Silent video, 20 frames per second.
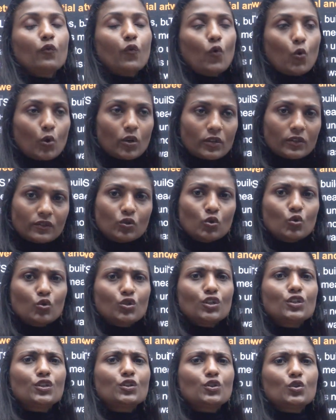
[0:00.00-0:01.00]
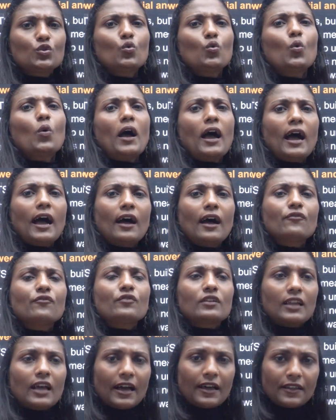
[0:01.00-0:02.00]
focus. You need to have
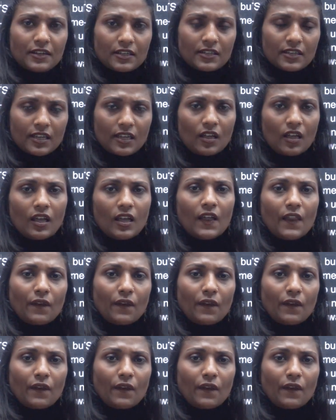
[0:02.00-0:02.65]
clarity